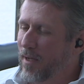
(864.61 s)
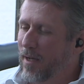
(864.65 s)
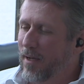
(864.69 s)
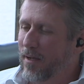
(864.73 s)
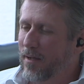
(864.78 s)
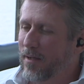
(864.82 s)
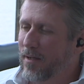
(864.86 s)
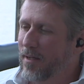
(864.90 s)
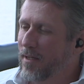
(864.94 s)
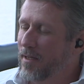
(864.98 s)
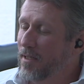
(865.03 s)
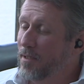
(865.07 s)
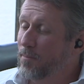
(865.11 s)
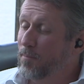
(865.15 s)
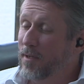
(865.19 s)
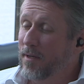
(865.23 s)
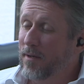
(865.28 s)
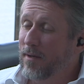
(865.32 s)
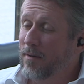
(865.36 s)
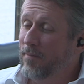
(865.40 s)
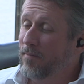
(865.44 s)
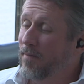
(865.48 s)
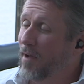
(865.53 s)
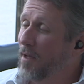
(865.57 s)
it's
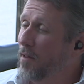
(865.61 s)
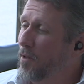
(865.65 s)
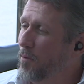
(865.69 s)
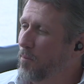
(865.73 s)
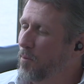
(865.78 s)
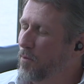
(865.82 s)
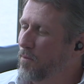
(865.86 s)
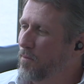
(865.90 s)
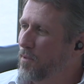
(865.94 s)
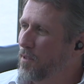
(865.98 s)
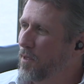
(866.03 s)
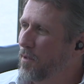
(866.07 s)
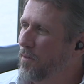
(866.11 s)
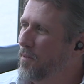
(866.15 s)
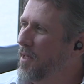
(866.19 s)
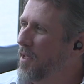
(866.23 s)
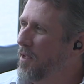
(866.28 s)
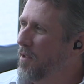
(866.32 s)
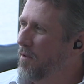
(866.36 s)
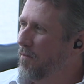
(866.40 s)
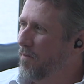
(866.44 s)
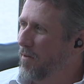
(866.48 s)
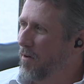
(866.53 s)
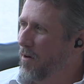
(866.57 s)
been invaluable. So
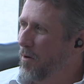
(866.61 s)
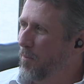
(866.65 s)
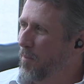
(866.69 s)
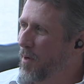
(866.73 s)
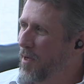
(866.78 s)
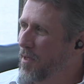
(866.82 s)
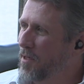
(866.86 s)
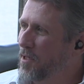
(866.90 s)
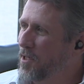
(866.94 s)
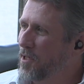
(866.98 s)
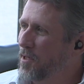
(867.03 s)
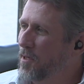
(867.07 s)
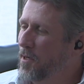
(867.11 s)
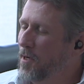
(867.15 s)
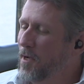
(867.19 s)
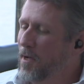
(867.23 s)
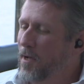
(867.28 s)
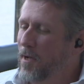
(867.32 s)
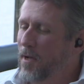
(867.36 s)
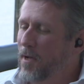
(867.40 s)
thank you very much.